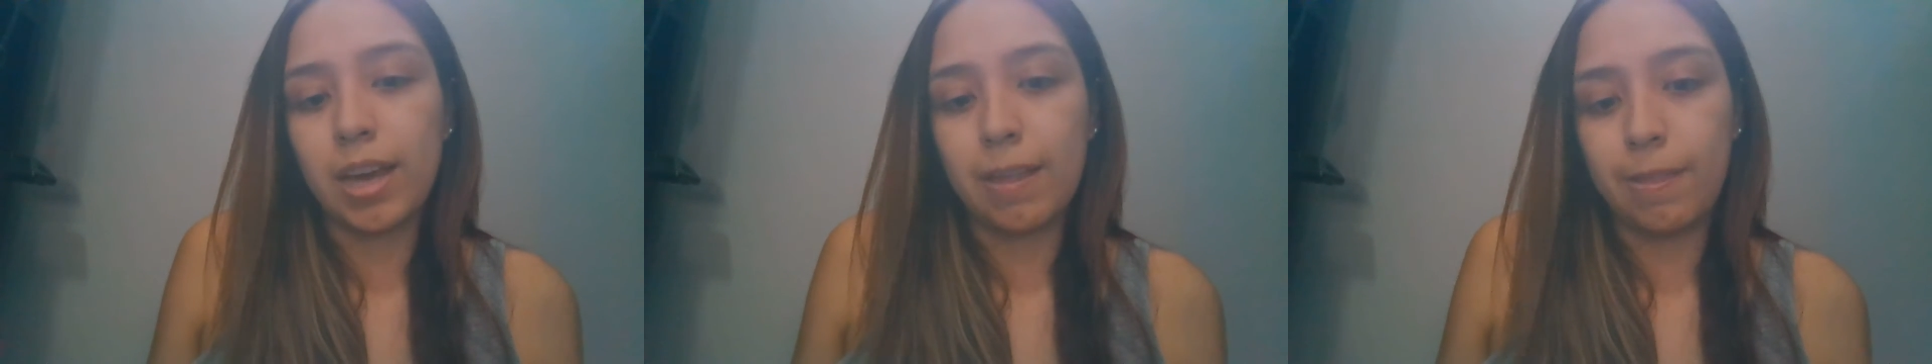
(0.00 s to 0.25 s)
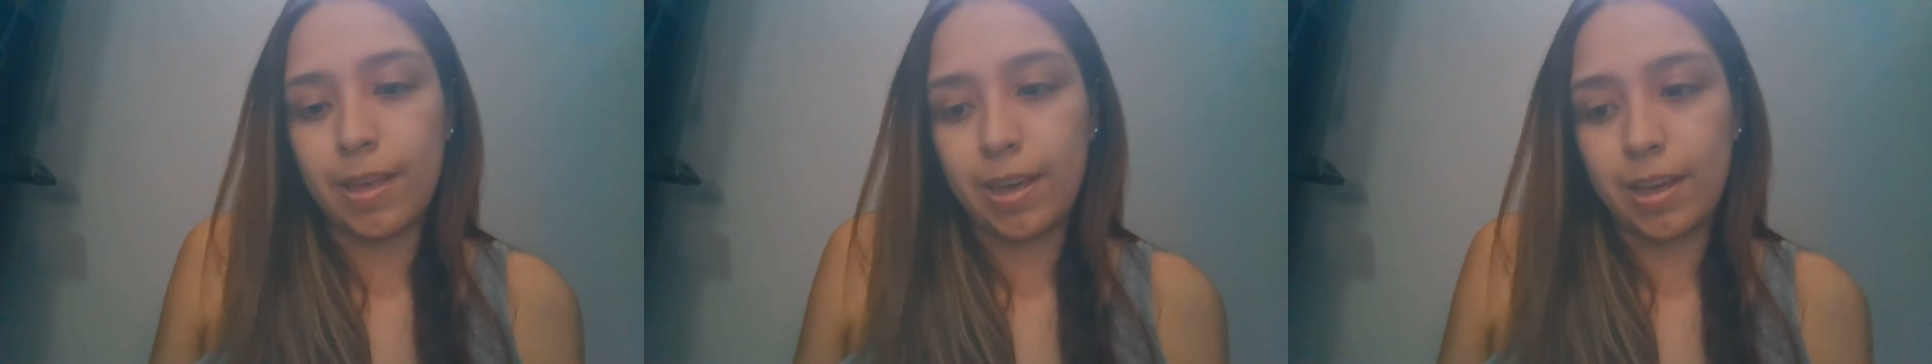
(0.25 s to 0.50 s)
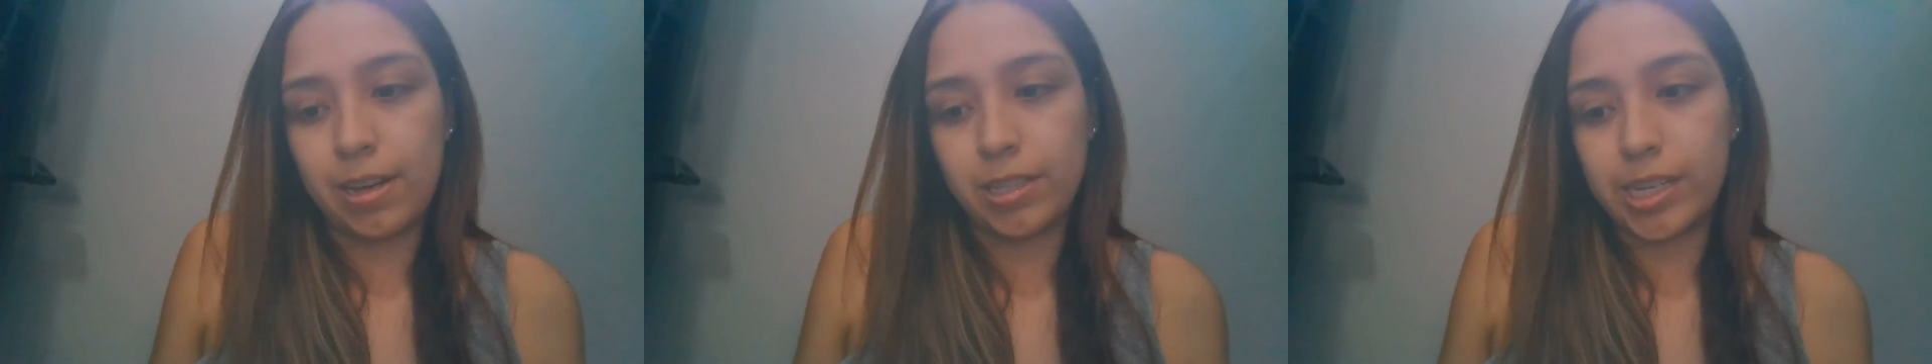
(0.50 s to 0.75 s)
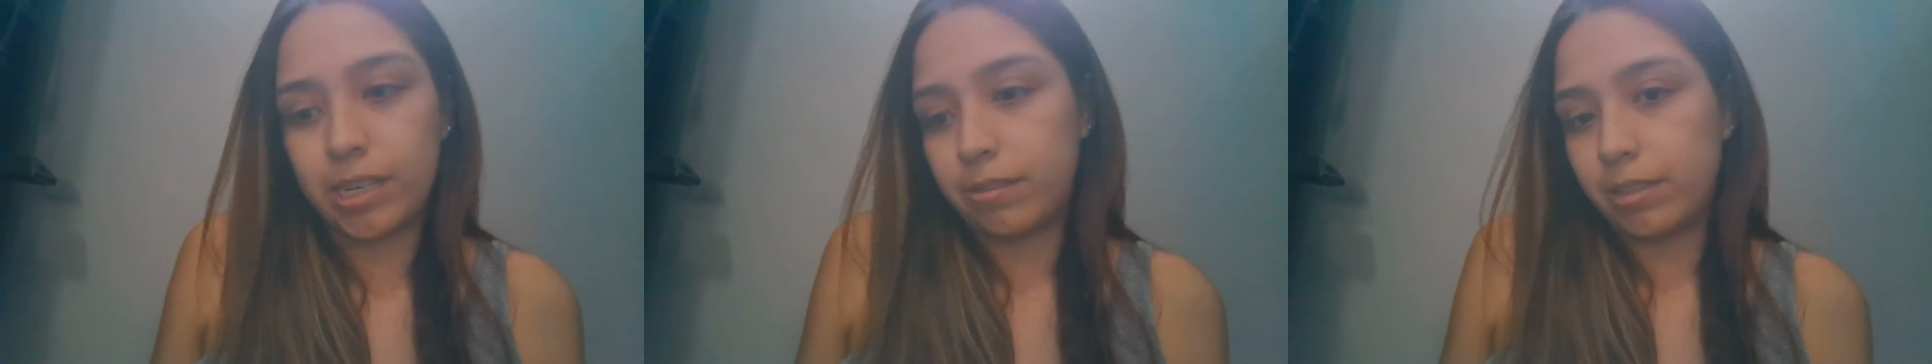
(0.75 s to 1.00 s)
And then
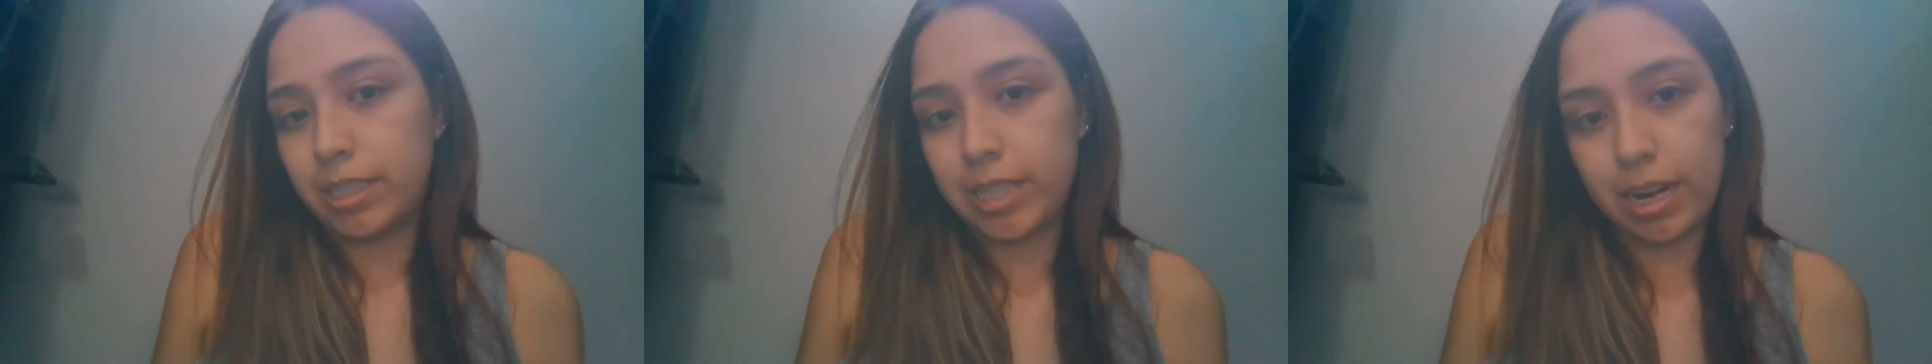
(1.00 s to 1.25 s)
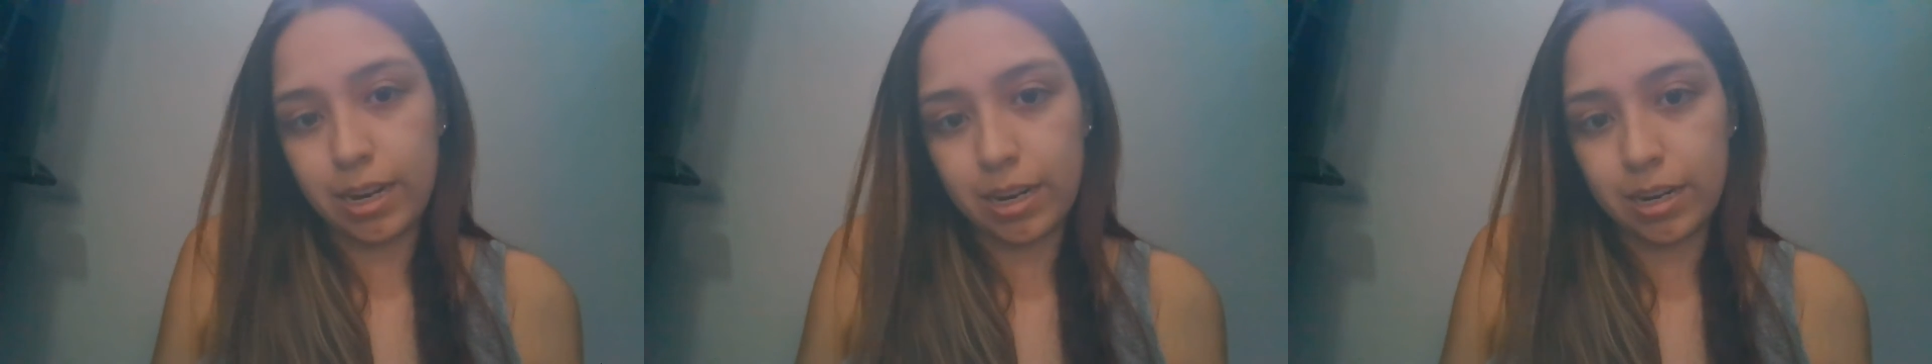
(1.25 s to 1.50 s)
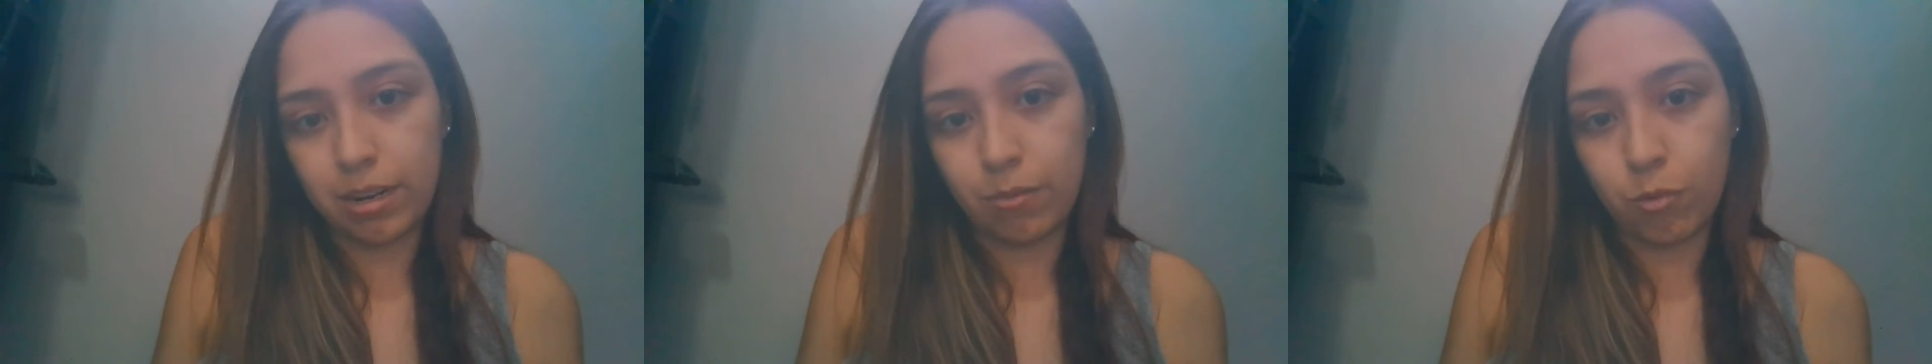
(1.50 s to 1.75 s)
January 2nd in the